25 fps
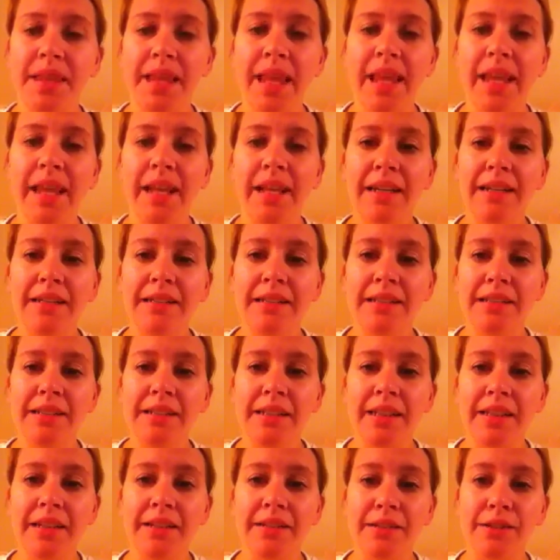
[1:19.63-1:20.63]
and
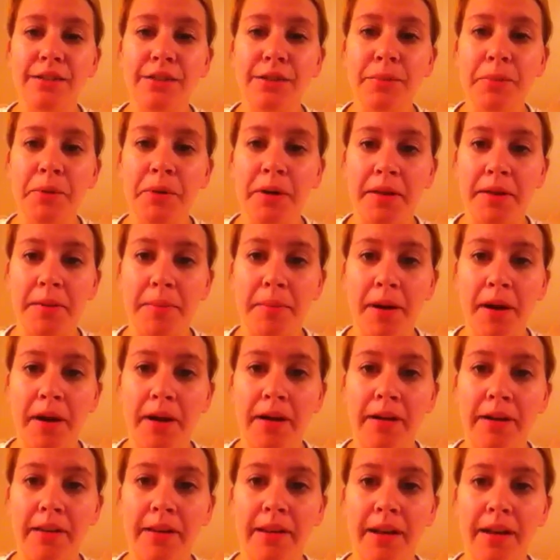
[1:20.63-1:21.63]
there's a loop around the
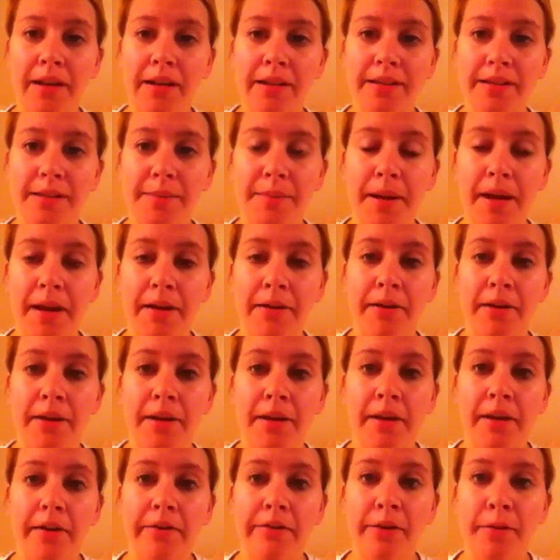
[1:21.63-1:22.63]
park that is about
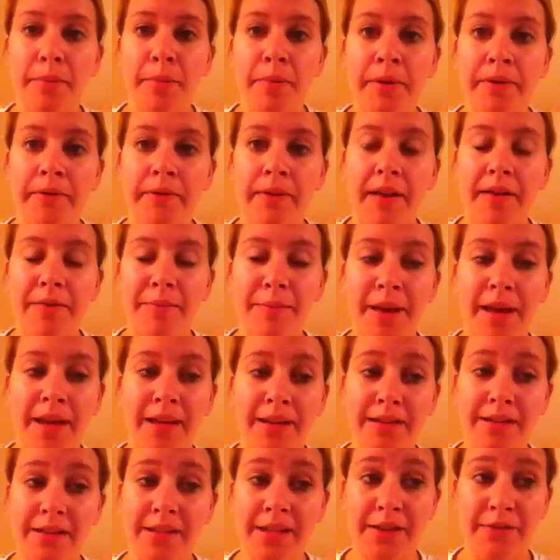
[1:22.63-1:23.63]
4.5
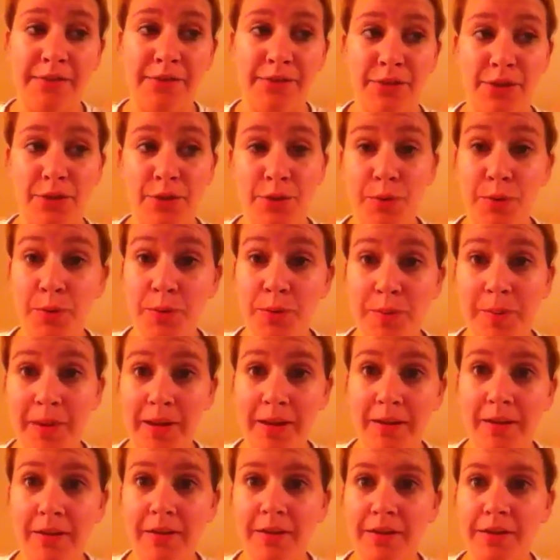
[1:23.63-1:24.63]
miles if you make
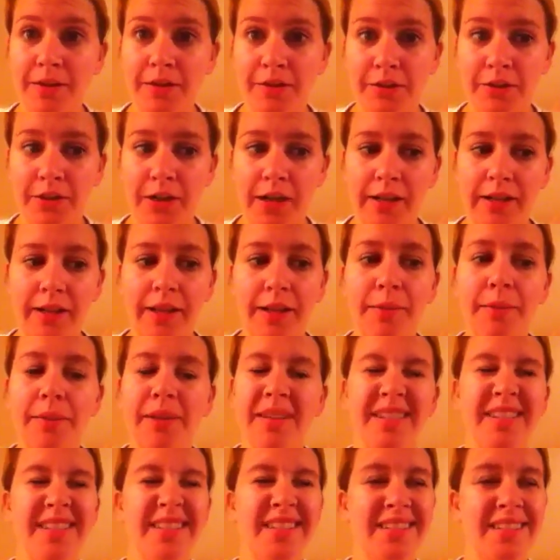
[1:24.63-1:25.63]
all the turns correctly,
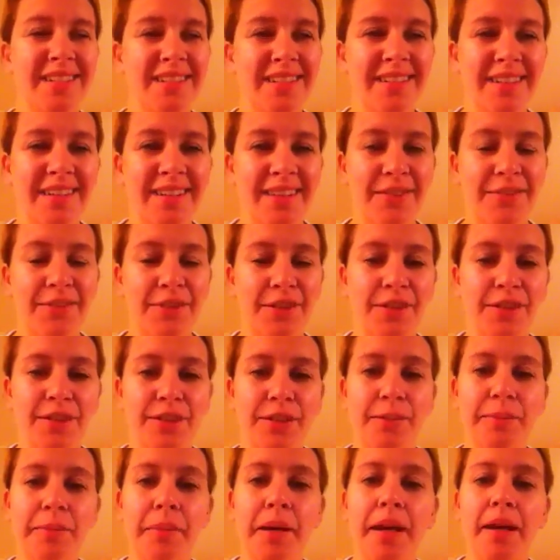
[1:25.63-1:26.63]
which I didn't in the first
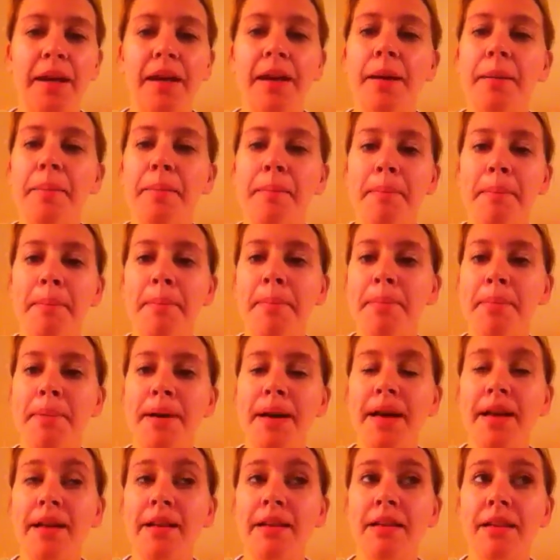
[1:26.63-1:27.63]
loop,
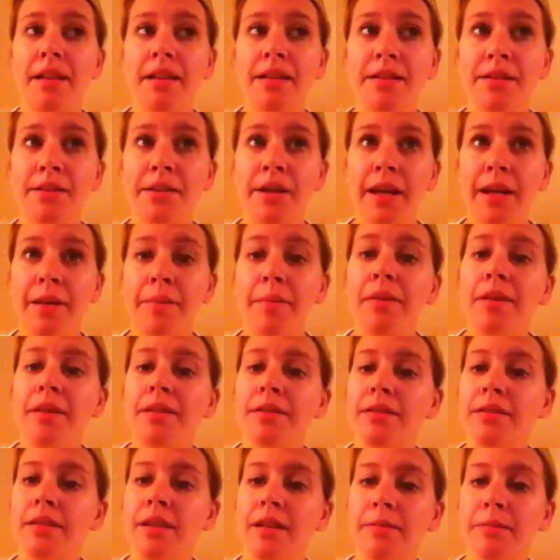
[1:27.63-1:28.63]
but that's okay
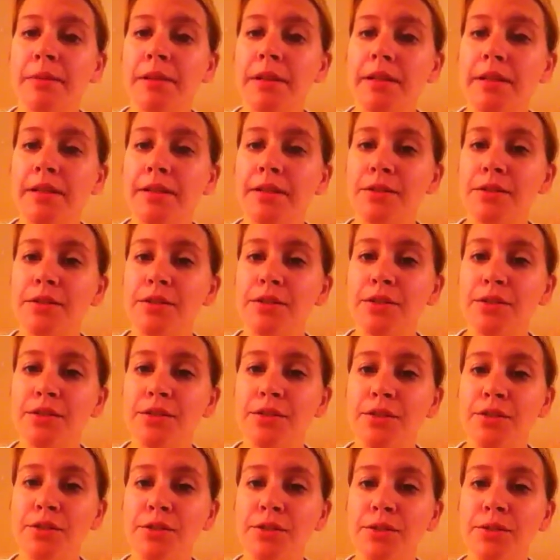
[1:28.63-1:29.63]
because it got me closer
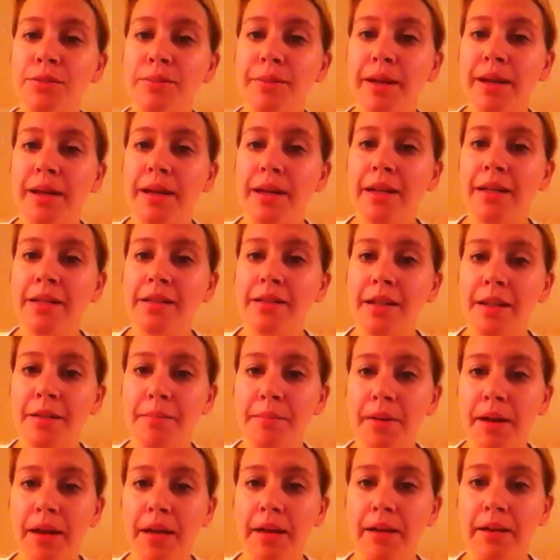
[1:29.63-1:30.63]
to my 10
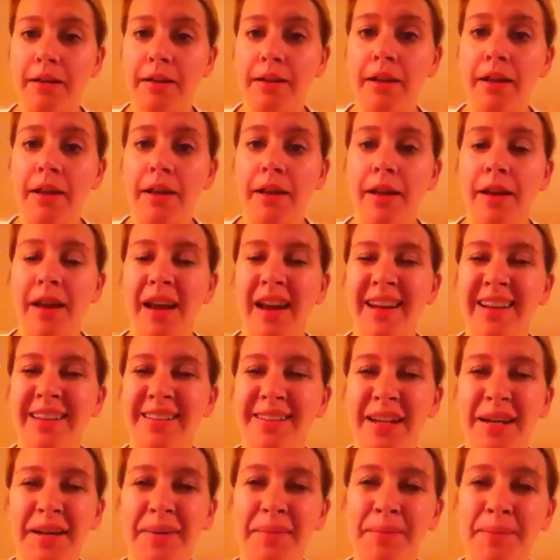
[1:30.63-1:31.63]
mile.
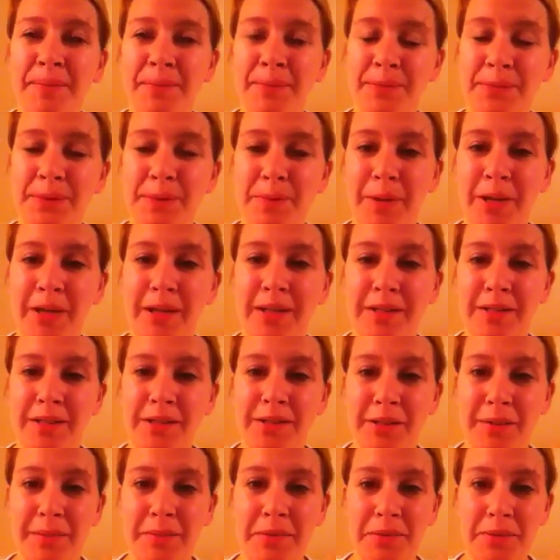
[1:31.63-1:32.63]
I was planning on
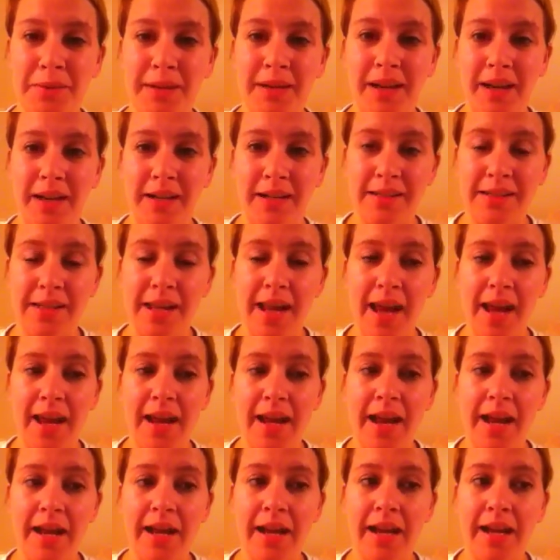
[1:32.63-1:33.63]
doing between 9 and
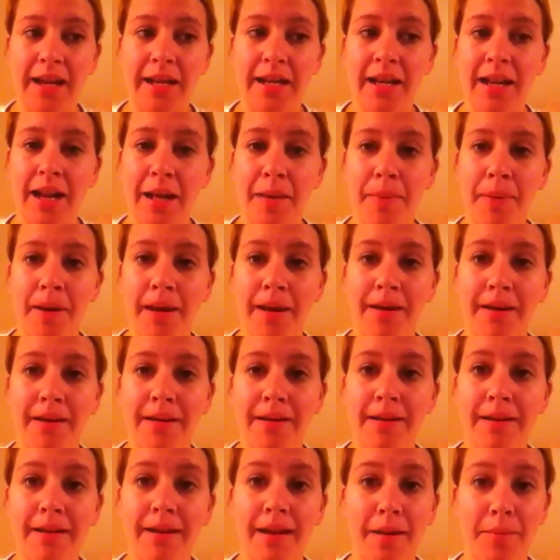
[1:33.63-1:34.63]
10, and I ended up at
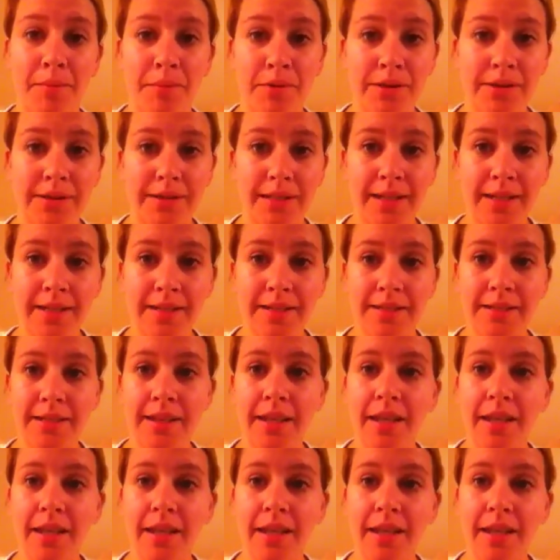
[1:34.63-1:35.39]
9.6,